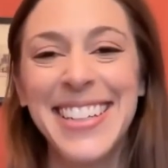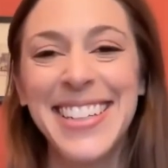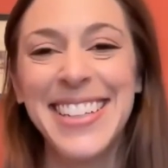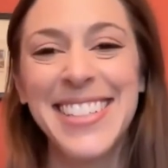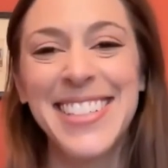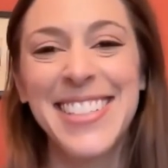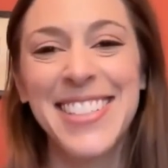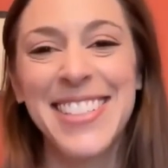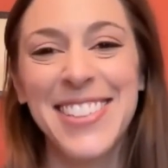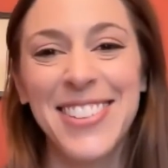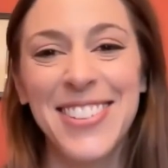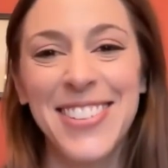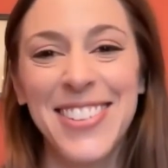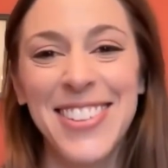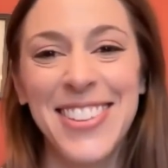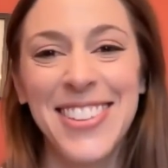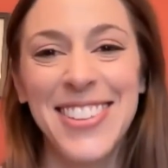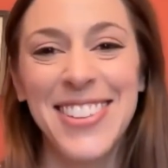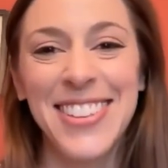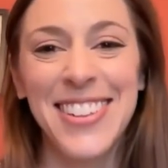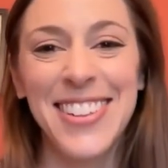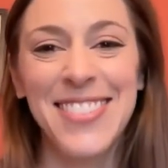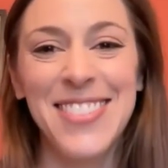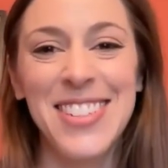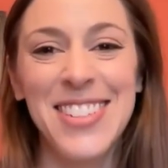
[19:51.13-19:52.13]
So
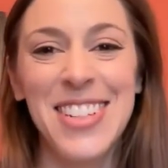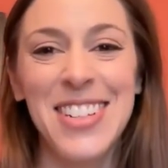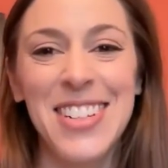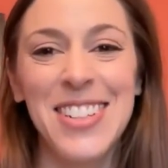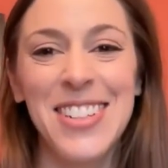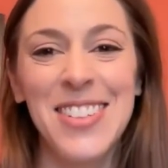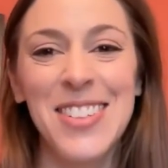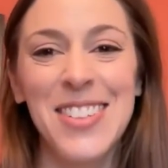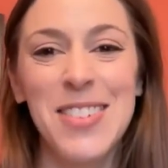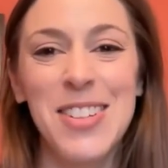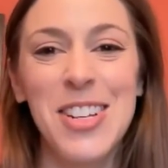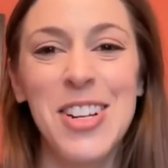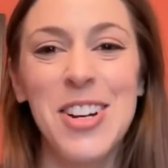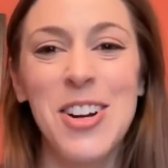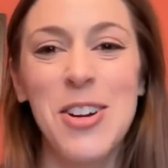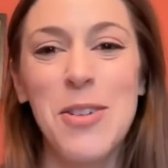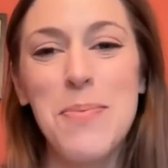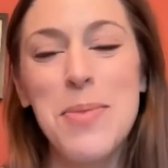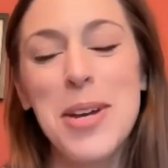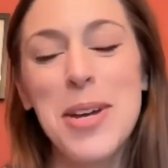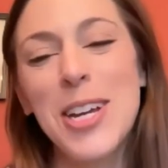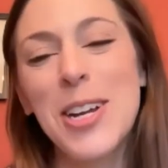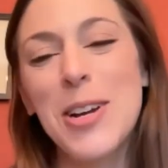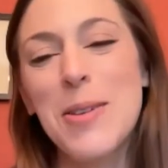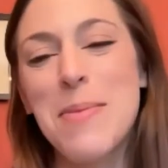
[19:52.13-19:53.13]
you have to,
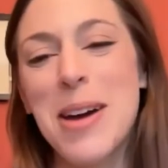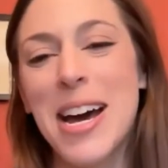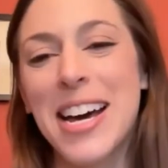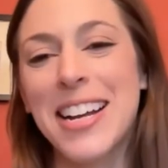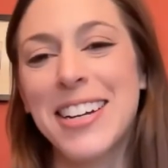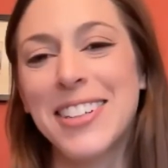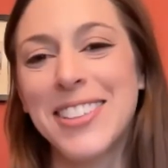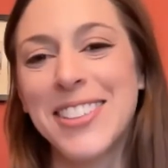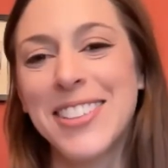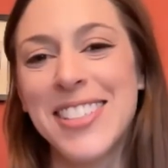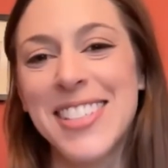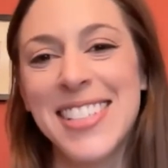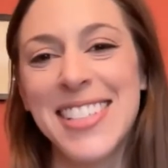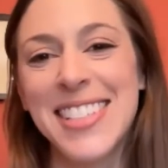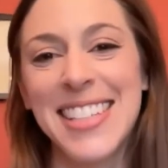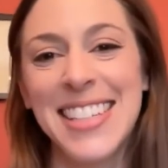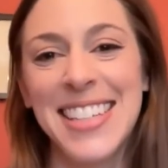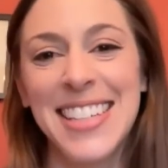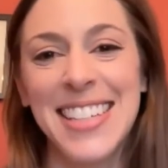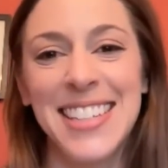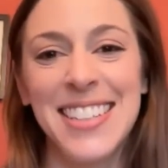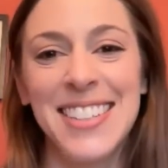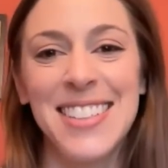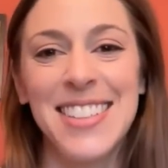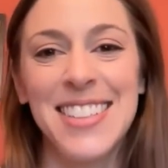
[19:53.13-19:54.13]
pick your battles
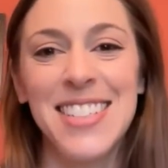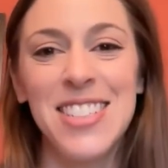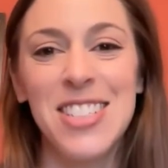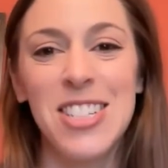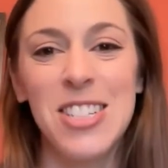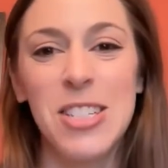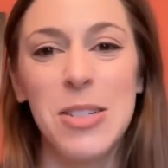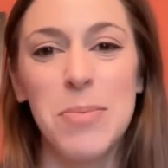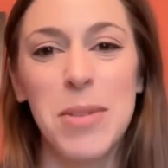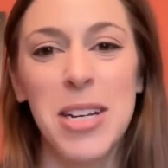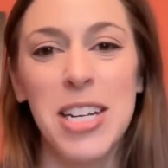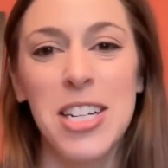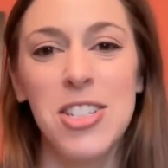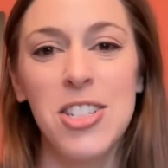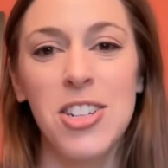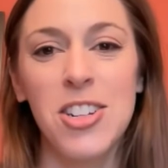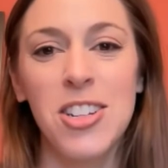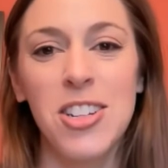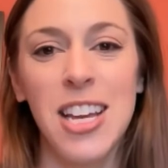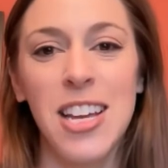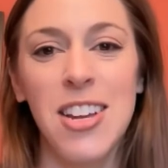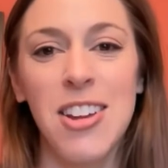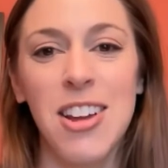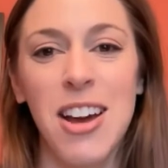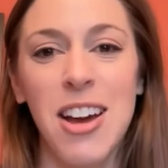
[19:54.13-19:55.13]
and just make sure
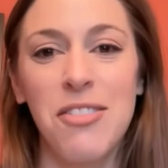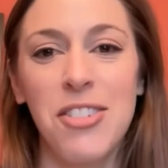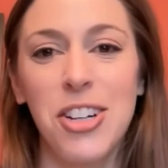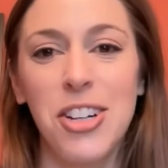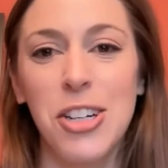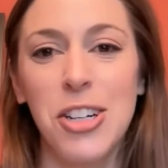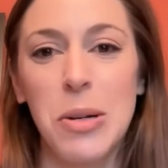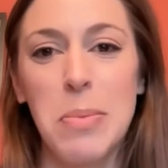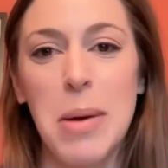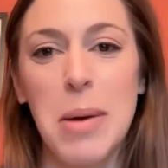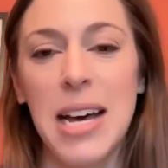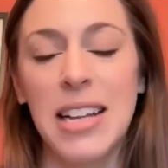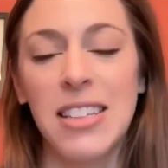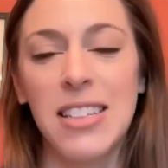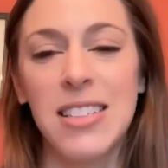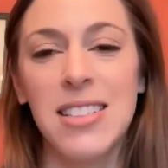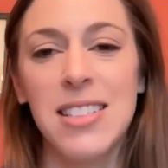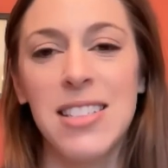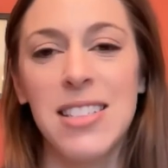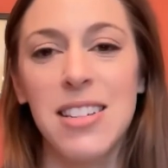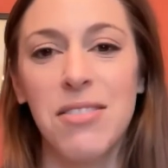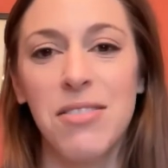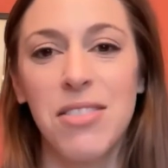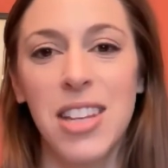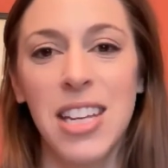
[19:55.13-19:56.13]
that you have a good
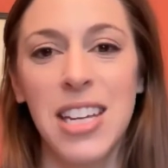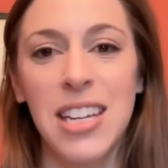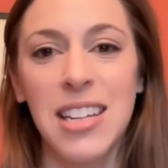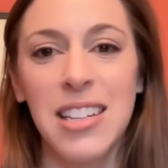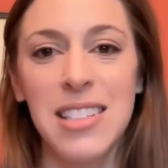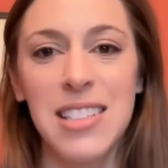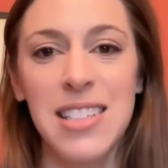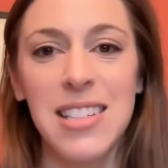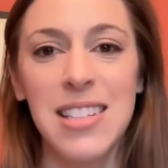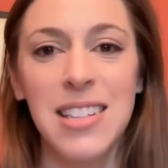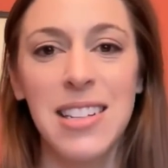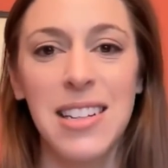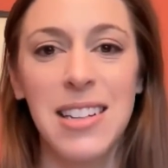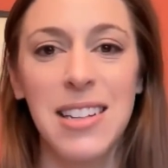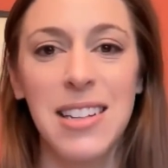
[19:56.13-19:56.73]
balance of things.